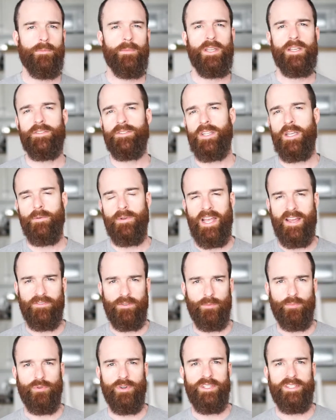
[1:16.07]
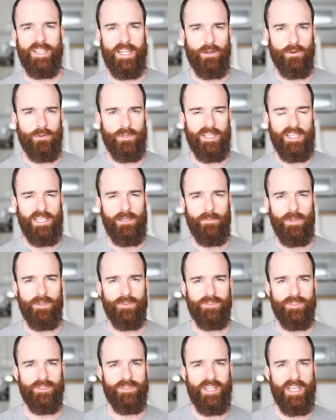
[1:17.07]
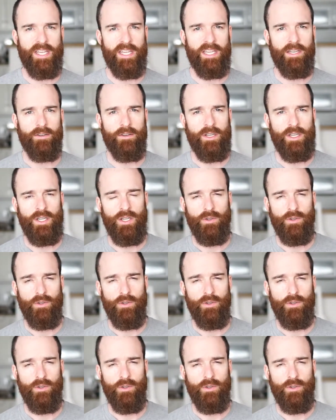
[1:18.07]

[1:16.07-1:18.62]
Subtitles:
because they would have to print out all the emails to take in